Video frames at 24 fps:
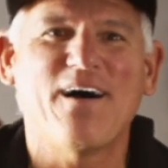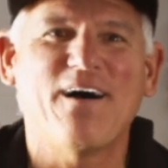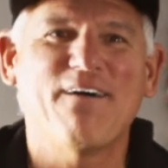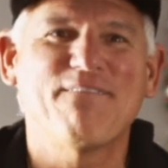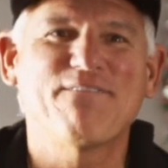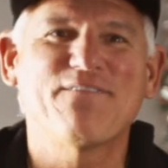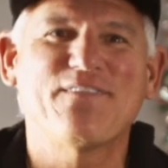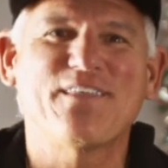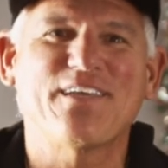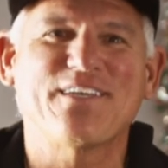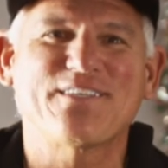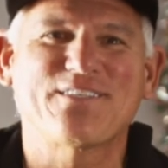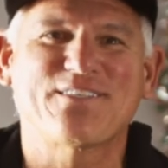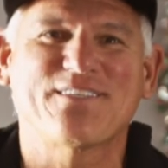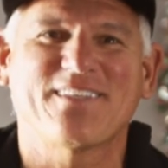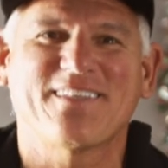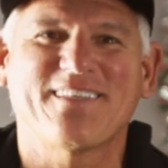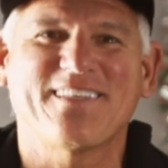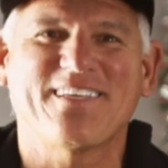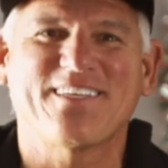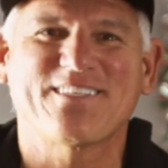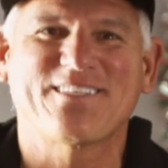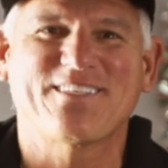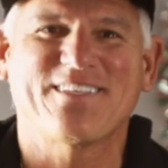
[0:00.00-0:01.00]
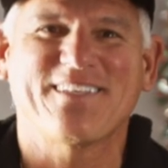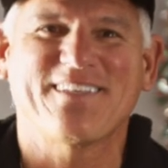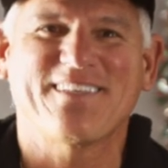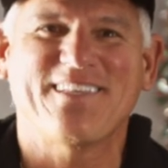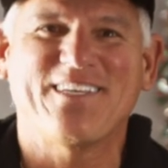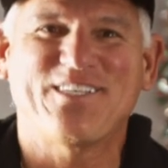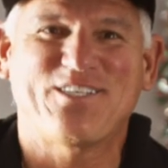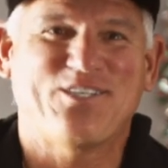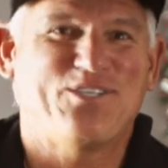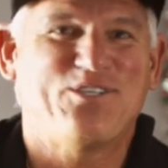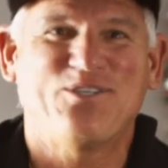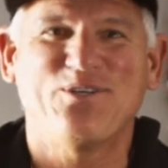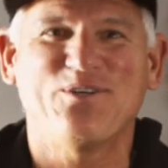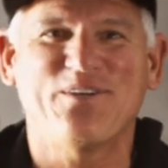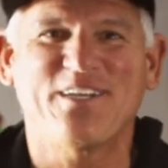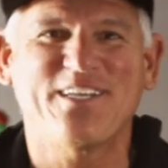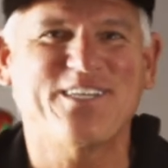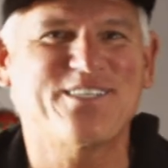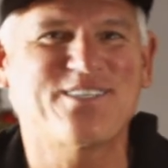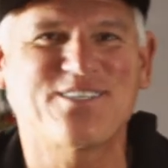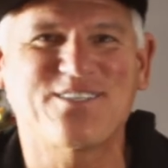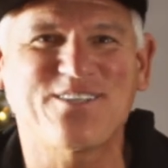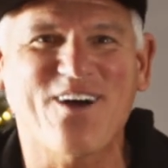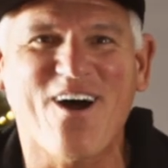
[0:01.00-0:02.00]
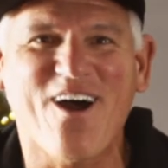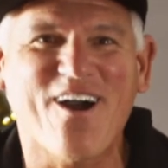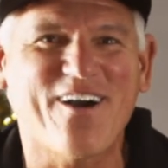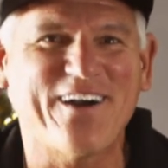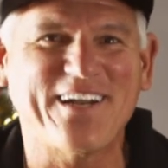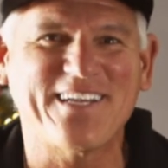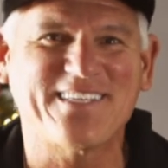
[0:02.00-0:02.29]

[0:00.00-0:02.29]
of this, this, this shooting star."